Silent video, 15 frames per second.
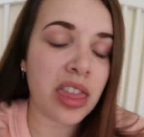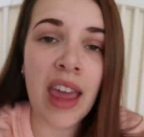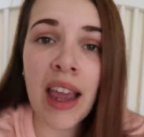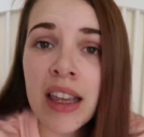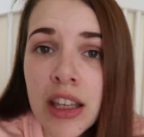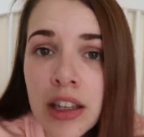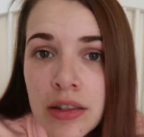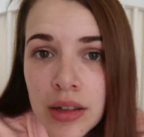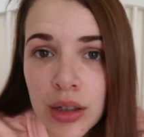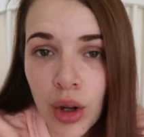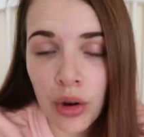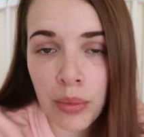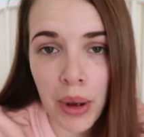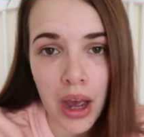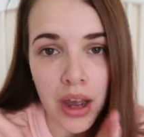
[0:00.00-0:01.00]
Thank you
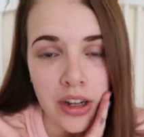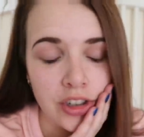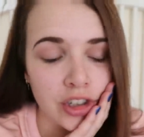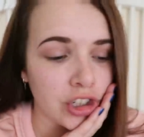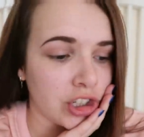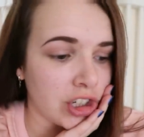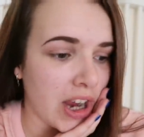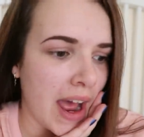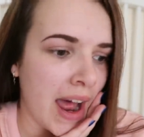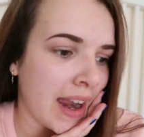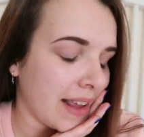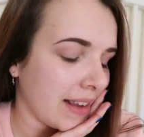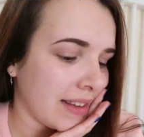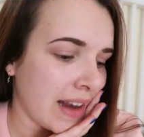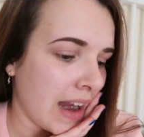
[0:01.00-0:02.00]
so much,
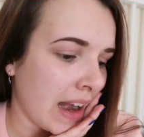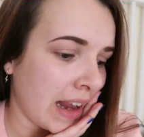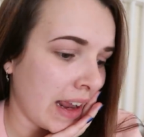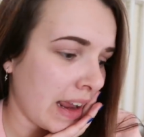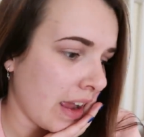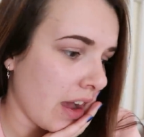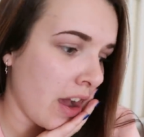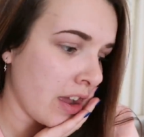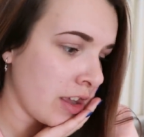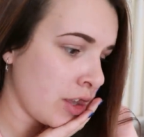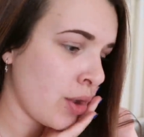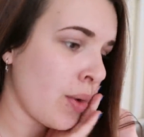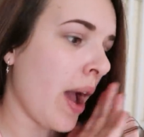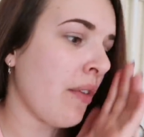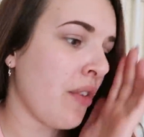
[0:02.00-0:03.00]
Alex and Annie.
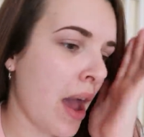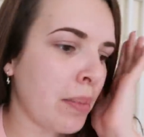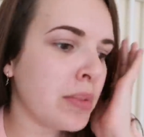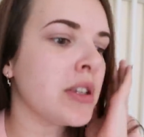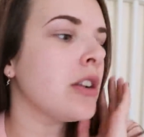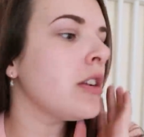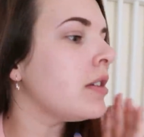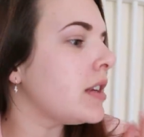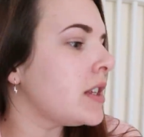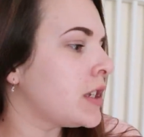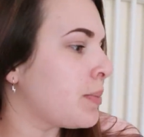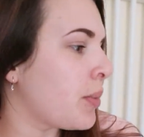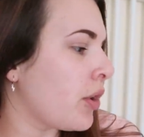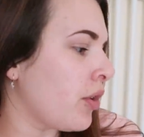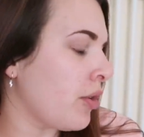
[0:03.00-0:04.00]
You have absolutely
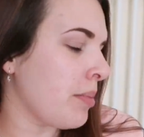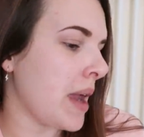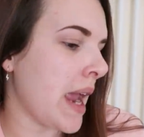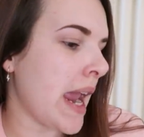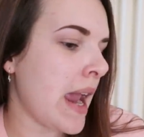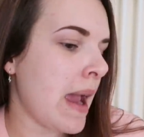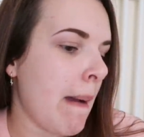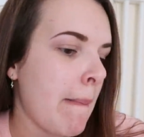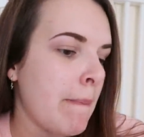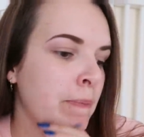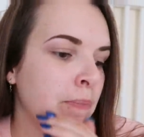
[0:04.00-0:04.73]
spoiled me,